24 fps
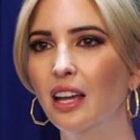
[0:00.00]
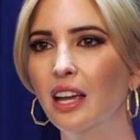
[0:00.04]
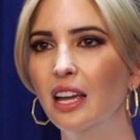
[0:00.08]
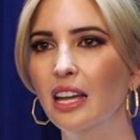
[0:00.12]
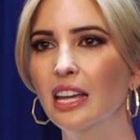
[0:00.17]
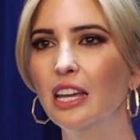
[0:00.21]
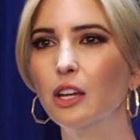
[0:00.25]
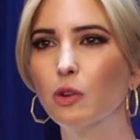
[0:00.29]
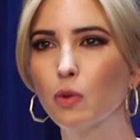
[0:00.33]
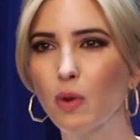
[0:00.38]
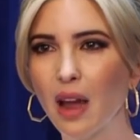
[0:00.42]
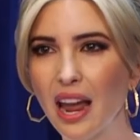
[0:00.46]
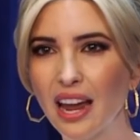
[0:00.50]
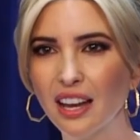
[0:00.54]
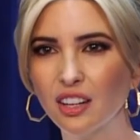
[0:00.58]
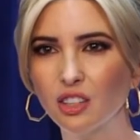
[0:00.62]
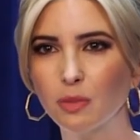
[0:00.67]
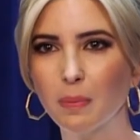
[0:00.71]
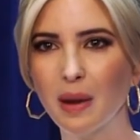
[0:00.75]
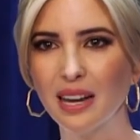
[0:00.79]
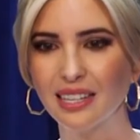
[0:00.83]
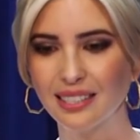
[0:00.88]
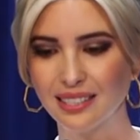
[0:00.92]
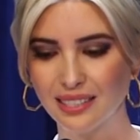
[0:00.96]
He raised
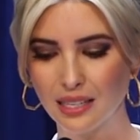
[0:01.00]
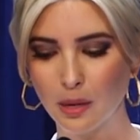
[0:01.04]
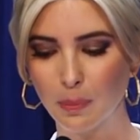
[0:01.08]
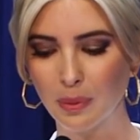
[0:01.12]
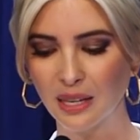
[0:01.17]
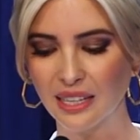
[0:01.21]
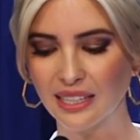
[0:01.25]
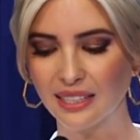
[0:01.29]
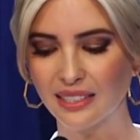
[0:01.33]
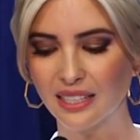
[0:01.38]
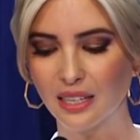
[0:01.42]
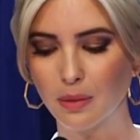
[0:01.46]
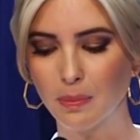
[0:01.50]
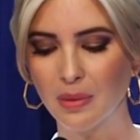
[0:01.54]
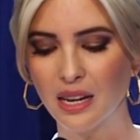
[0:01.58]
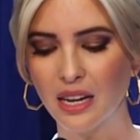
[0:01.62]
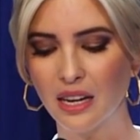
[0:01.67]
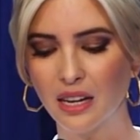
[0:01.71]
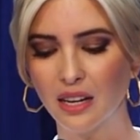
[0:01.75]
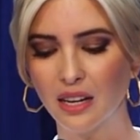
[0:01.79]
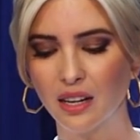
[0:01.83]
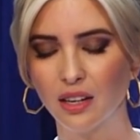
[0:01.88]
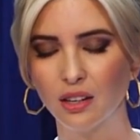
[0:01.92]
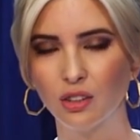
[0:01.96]
my siblings and
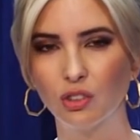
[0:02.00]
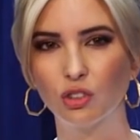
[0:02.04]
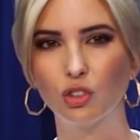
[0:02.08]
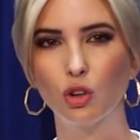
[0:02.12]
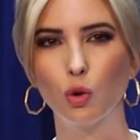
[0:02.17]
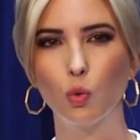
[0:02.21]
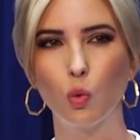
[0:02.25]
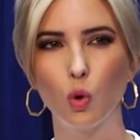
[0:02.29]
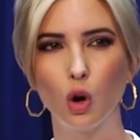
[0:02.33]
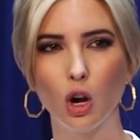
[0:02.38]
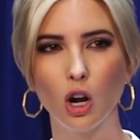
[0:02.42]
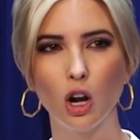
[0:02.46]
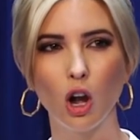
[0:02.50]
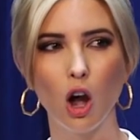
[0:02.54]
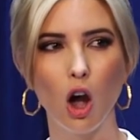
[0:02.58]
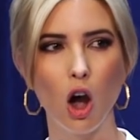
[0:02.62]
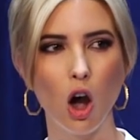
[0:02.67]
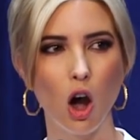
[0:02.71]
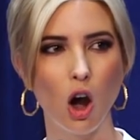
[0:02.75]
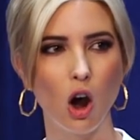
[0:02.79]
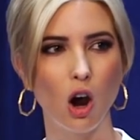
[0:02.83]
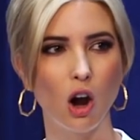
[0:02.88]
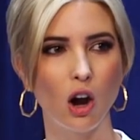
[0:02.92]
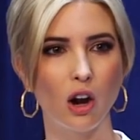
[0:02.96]
me to work
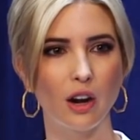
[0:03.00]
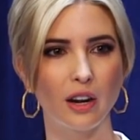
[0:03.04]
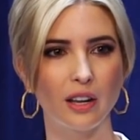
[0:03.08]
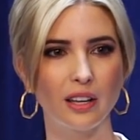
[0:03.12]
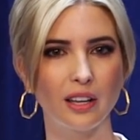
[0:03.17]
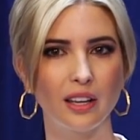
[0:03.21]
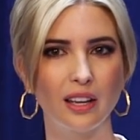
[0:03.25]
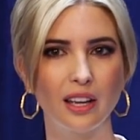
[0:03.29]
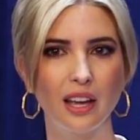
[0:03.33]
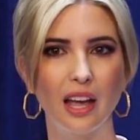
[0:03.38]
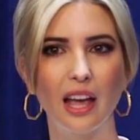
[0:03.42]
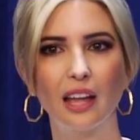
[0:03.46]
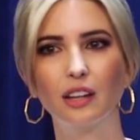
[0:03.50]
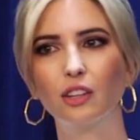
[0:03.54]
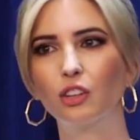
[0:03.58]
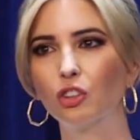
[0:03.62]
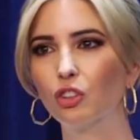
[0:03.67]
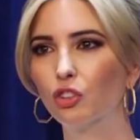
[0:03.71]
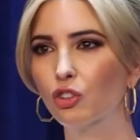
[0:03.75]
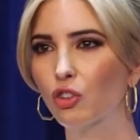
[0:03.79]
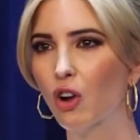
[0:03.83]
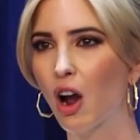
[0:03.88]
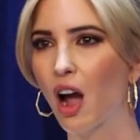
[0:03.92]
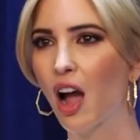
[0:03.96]
hard and to
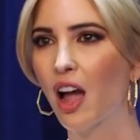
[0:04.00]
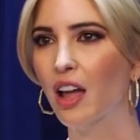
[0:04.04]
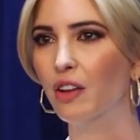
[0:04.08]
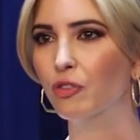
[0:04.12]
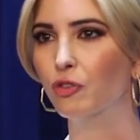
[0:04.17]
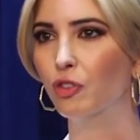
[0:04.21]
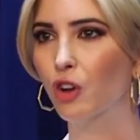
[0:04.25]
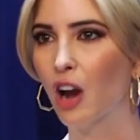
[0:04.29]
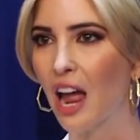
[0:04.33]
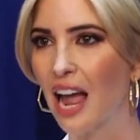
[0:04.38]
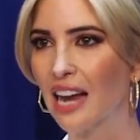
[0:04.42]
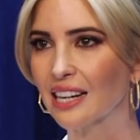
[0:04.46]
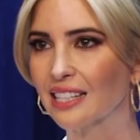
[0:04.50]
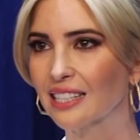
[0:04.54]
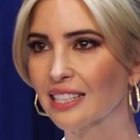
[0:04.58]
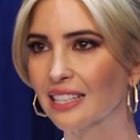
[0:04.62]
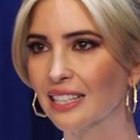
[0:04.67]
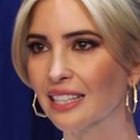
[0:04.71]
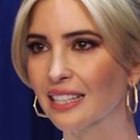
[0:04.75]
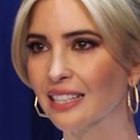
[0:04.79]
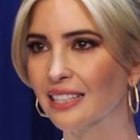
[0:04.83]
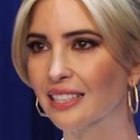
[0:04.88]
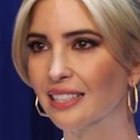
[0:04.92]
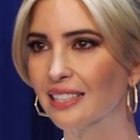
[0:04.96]
strive for
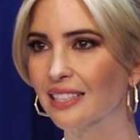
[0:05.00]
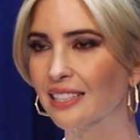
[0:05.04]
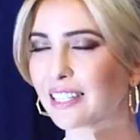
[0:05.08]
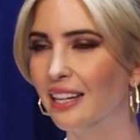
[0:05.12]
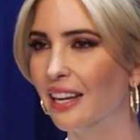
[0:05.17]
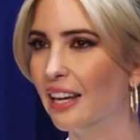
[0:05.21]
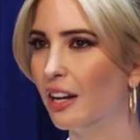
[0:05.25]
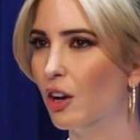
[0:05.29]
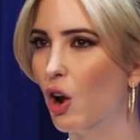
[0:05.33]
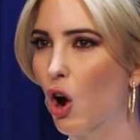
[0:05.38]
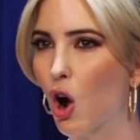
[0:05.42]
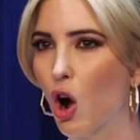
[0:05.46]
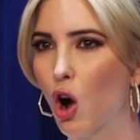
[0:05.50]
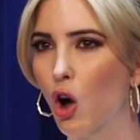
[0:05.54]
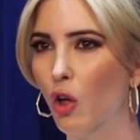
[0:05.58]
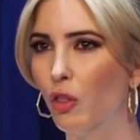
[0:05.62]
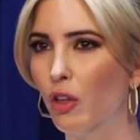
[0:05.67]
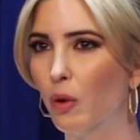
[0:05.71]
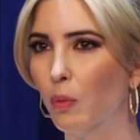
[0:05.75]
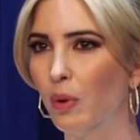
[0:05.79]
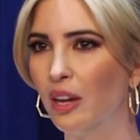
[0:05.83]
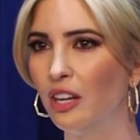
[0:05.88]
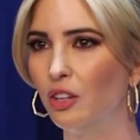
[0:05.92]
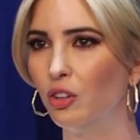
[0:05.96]
excellence in all
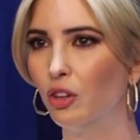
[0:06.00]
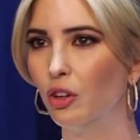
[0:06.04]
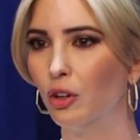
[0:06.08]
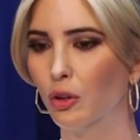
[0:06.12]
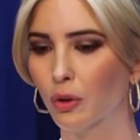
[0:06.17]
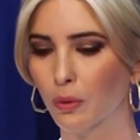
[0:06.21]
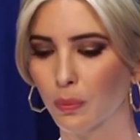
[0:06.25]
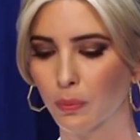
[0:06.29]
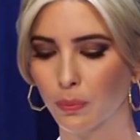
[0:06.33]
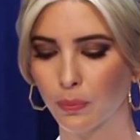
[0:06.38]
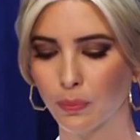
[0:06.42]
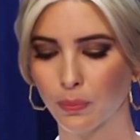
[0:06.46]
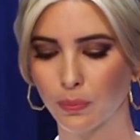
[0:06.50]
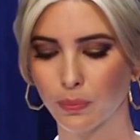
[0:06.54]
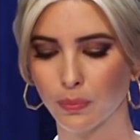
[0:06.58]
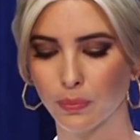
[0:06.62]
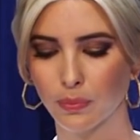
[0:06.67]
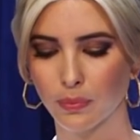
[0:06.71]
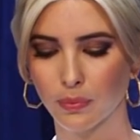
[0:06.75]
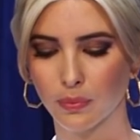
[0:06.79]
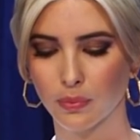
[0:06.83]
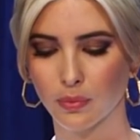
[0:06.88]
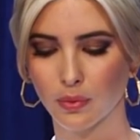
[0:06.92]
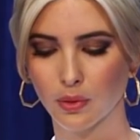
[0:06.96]
that we do.
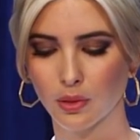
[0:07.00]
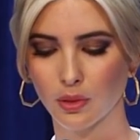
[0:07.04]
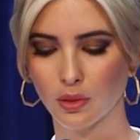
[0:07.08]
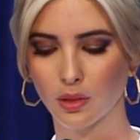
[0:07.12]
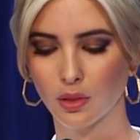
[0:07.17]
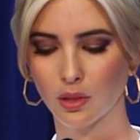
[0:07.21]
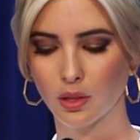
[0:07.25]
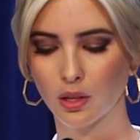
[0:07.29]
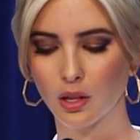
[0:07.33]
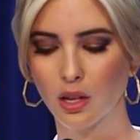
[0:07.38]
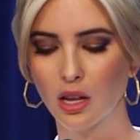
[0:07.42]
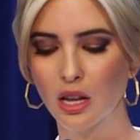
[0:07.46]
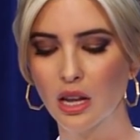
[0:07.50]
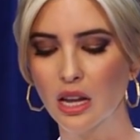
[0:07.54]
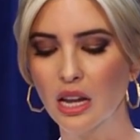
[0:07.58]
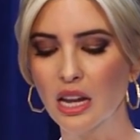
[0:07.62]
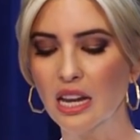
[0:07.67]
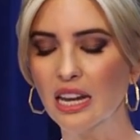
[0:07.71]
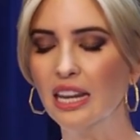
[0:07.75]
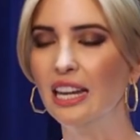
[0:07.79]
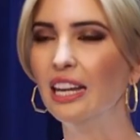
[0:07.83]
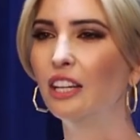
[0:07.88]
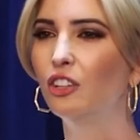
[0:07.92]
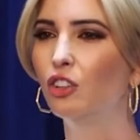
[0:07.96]

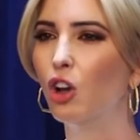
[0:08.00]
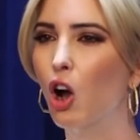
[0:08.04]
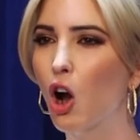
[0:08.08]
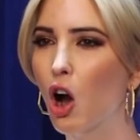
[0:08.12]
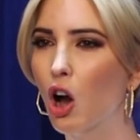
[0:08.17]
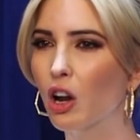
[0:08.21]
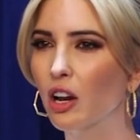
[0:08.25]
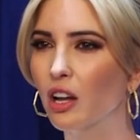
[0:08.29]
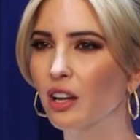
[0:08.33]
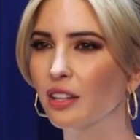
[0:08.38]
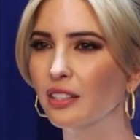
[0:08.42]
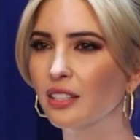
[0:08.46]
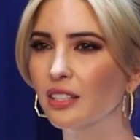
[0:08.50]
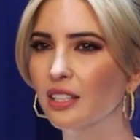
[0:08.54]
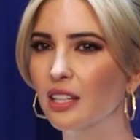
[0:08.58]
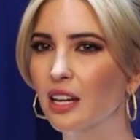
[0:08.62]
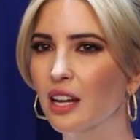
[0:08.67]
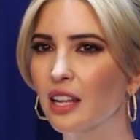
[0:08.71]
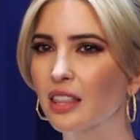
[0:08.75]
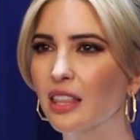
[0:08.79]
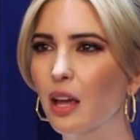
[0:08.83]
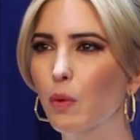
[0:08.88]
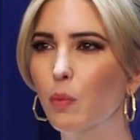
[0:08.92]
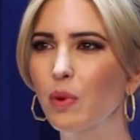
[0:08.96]
He taught us
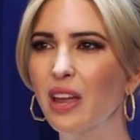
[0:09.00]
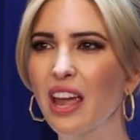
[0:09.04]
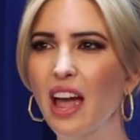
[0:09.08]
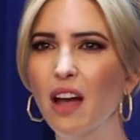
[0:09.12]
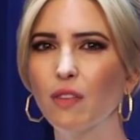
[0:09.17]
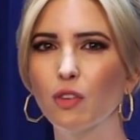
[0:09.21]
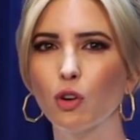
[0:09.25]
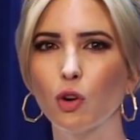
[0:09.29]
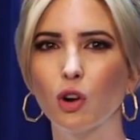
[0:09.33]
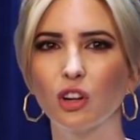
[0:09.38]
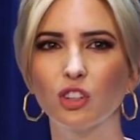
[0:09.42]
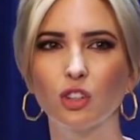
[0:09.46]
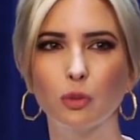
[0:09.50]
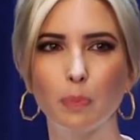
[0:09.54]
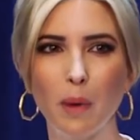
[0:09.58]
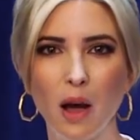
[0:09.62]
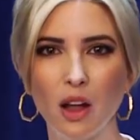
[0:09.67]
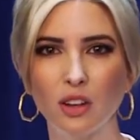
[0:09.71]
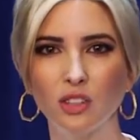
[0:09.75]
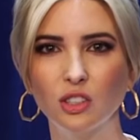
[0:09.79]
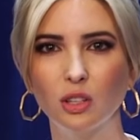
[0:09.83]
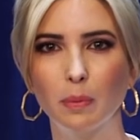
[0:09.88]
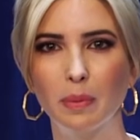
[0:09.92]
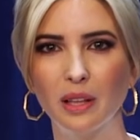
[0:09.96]
that we have a
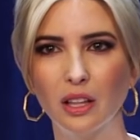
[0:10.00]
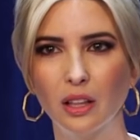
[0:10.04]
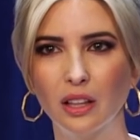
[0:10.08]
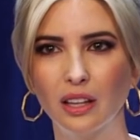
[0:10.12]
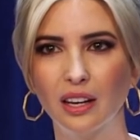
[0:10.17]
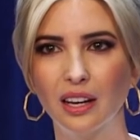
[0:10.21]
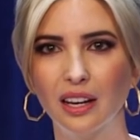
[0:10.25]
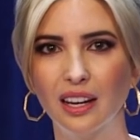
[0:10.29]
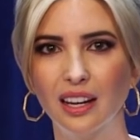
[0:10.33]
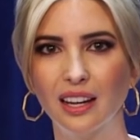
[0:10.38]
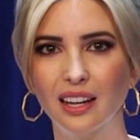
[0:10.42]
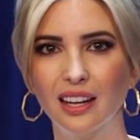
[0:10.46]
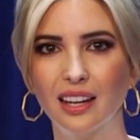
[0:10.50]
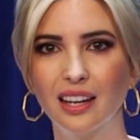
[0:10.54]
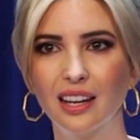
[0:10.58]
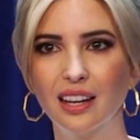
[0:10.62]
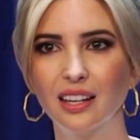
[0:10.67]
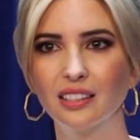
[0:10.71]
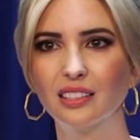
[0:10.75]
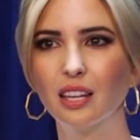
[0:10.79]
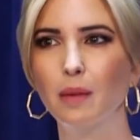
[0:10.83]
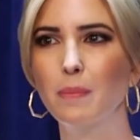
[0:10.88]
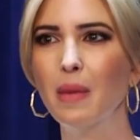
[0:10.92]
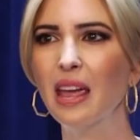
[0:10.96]
responsibility
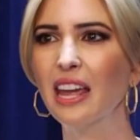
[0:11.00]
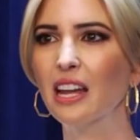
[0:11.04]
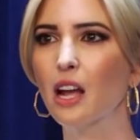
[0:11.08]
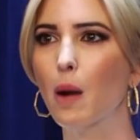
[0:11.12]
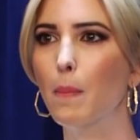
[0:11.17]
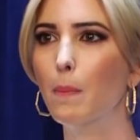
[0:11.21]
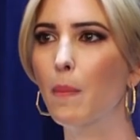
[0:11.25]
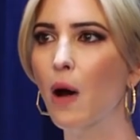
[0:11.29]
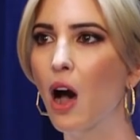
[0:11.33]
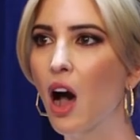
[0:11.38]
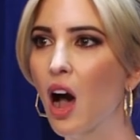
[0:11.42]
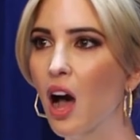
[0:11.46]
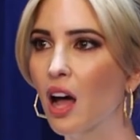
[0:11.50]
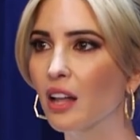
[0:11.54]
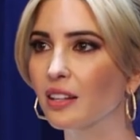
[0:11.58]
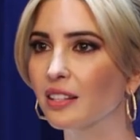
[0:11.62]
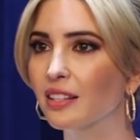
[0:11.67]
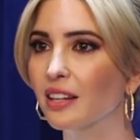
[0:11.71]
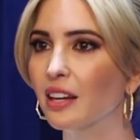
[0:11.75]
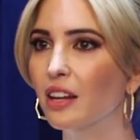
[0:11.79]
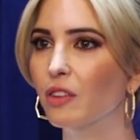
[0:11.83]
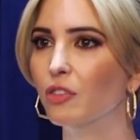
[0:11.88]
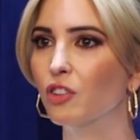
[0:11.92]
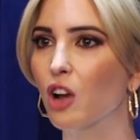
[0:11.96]
to make a
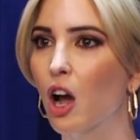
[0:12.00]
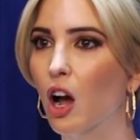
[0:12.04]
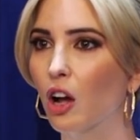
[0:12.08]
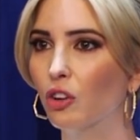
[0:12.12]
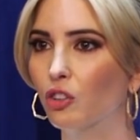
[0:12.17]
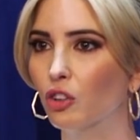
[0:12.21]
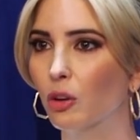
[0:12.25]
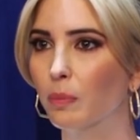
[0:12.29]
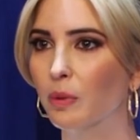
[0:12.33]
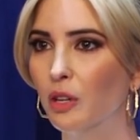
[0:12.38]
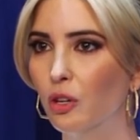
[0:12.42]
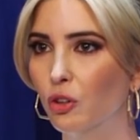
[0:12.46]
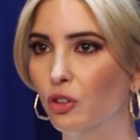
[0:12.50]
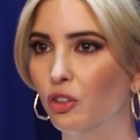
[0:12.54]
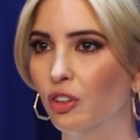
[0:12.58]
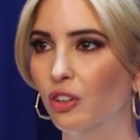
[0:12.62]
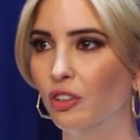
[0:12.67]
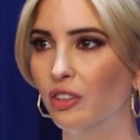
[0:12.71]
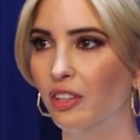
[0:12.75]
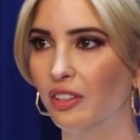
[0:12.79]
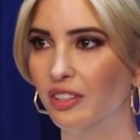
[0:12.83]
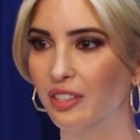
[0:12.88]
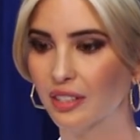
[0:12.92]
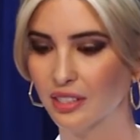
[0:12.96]
positive contribution
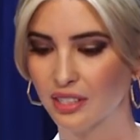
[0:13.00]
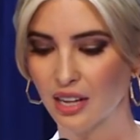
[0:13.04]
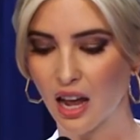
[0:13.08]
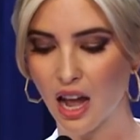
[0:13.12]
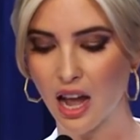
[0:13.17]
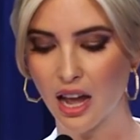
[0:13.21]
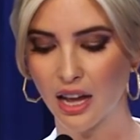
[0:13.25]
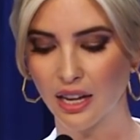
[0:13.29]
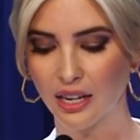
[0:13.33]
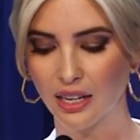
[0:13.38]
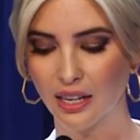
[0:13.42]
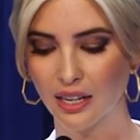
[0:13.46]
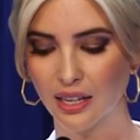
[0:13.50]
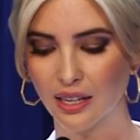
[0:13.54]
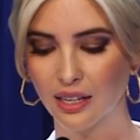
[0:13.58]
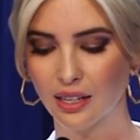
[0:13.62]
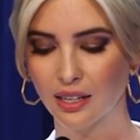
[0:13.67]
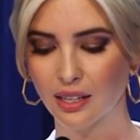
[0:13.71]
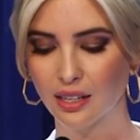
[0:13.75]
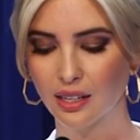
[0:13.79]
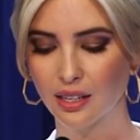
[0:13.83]
to society.